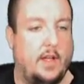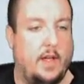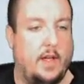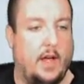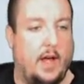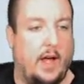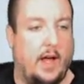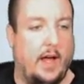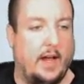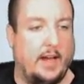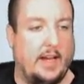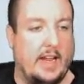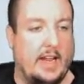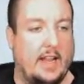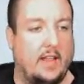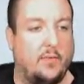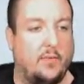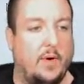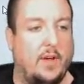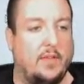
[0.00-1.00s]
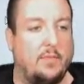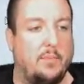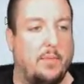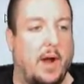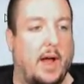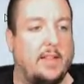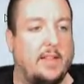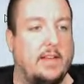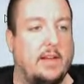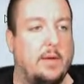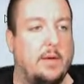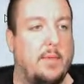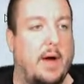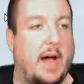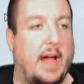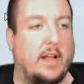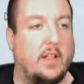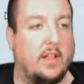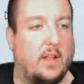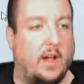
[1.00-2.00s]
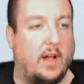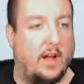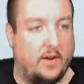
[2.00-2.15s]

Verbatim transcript: Uh, again, this was brought to you by Claw